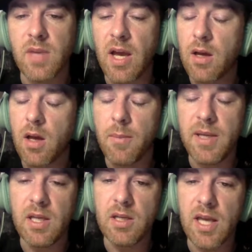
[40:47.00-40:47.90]
Yeah, I
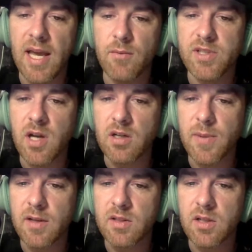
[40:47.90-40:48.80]
mean, and we talked
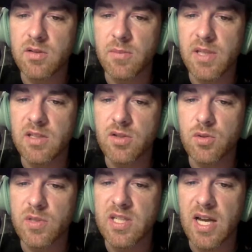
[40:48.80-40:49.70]
about, some of the
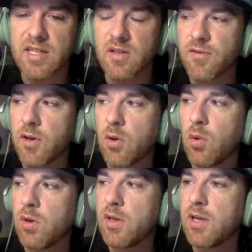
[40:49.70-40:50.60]
issues with size in the front
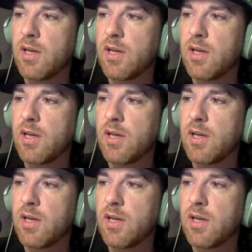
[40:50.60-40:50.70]
court.